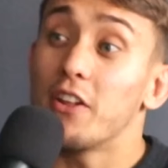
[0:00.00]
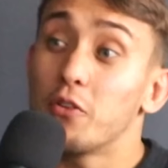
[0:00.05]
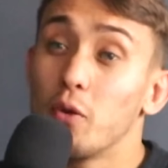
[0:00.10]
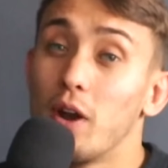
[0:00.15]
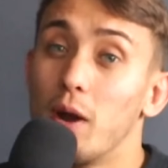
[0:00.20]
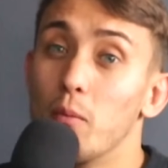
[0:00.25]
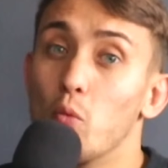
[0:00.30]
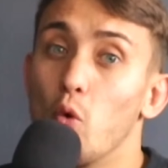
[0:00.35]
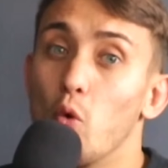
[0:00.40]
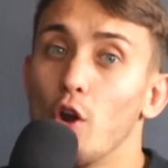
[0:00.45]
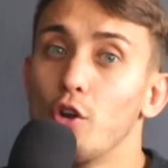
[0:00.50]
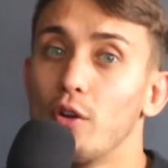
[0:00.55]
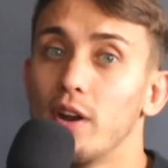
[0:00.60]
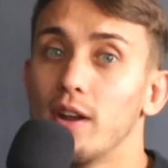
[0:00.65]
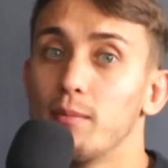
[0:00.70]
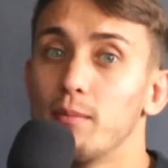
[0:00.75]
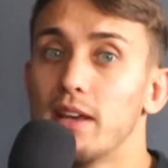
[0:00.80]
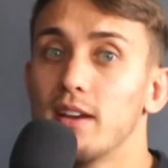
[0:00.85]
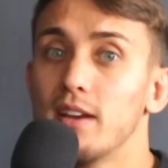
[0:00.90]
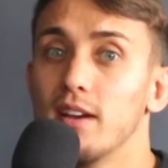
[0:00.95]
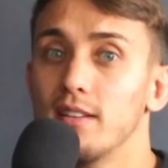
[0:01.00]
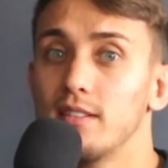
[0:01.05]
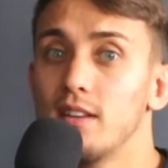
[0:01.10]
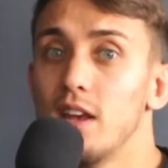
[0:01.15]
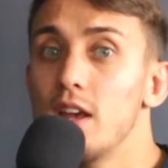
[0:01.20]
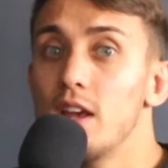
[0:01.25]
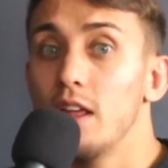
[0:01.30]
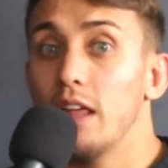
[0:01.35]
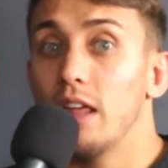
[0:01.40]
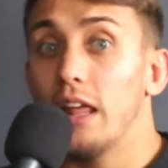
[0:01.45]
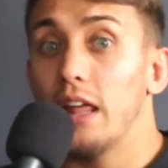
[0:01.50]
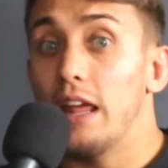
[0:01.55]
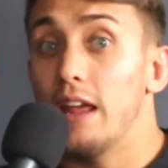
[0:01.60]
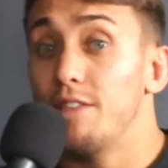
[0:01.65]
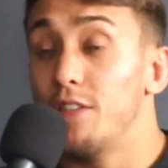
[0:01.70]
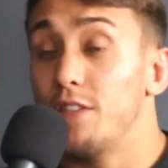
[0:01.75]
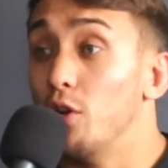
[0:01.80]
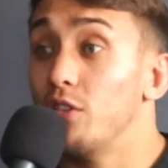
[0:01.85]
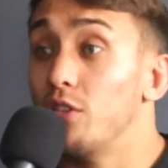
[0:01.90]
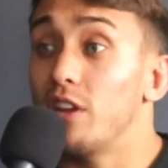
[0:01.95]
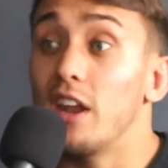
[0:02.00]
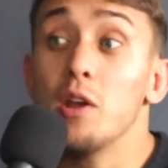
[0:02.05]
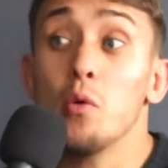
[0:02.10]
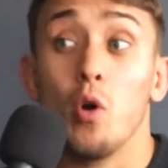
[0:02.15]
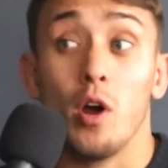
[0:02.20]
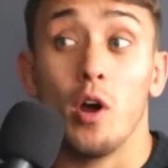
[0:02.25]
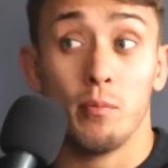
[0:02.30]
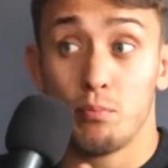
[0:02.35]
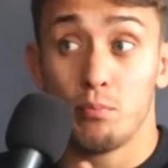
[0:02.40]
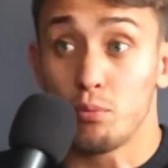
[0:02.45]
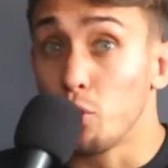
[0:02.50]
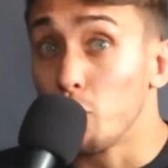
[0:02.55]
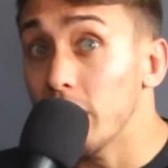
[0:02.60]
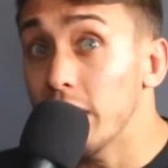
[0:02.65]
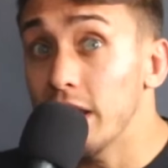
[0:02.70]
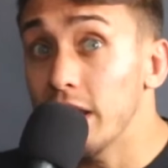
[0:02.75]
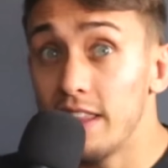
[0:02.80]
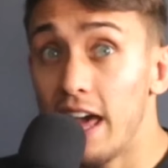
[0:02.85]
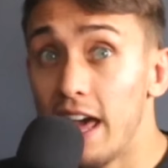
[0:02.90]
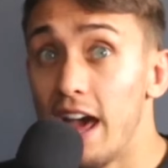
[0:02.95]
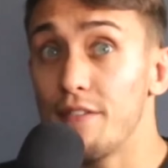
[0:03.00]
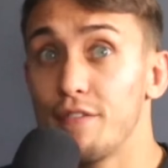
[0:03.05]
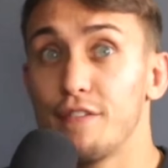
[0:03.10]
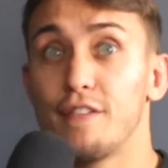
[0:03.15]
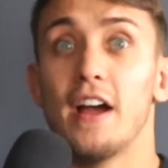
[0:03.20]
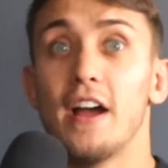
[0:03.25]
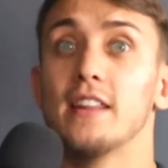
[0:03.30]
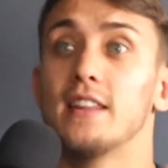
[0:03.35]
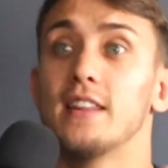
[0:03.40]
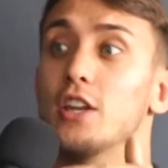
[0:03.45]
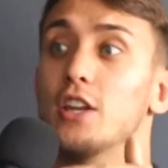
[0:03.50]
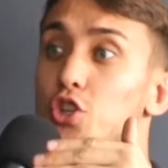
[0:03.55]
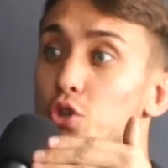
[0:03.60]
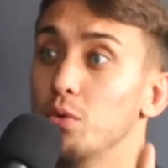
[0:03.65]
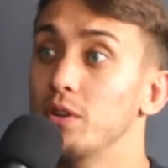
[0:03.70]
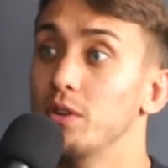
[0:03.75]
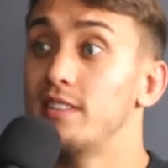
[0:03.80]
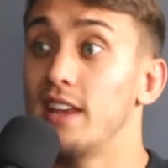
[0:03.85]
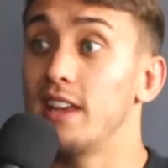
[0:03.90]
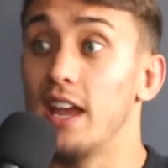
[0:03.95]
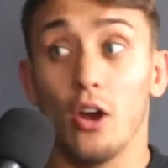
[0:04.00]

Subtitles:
I'm wondering, because if there was anyone pre that fight that you would say,